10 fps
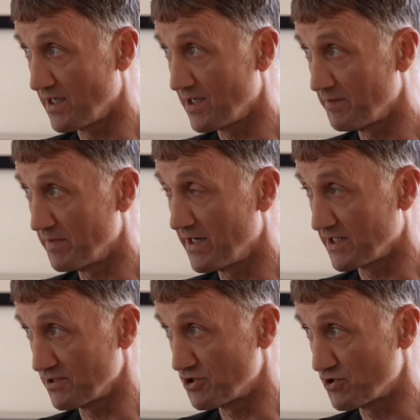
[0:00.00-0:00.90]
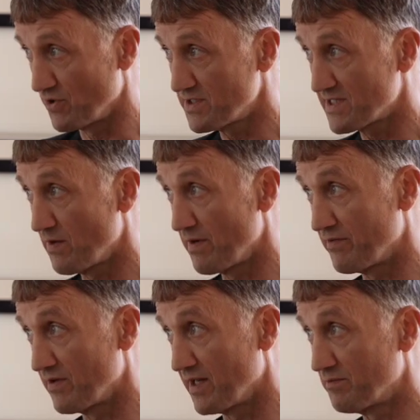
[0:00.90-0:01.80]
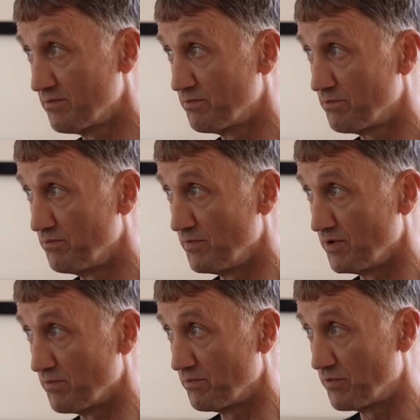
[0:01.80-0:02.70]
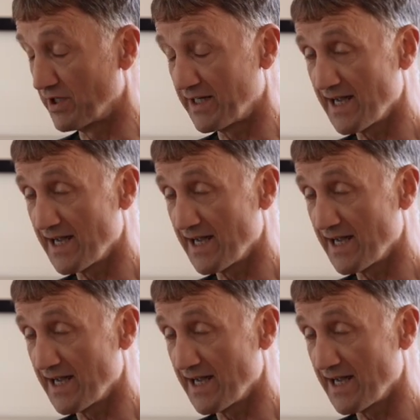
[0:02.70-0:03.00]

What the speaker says: an excellent choice. However, they put a